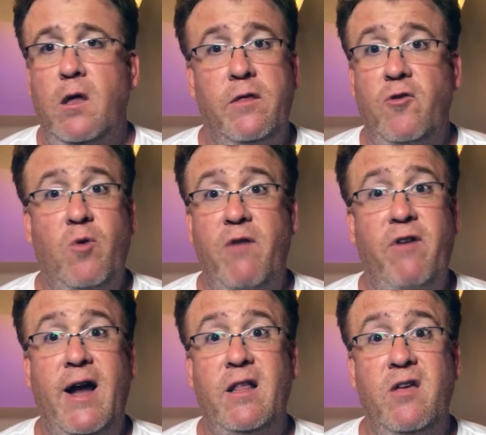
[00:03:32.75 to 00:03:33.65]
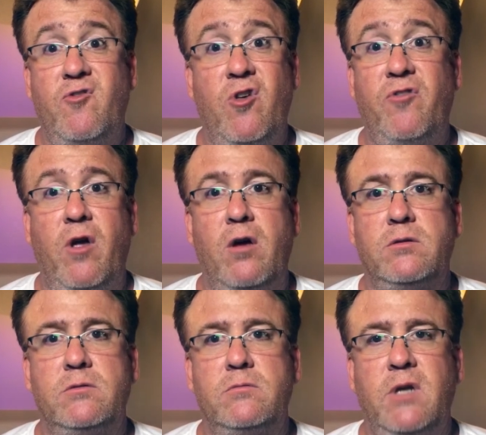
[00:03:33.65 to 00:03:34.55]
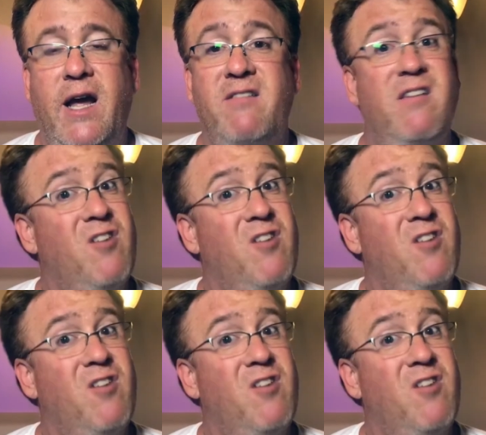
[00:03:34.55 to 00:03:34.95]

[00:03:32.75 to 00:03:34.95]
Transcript: This, quite frankly, is just a, I gotta say,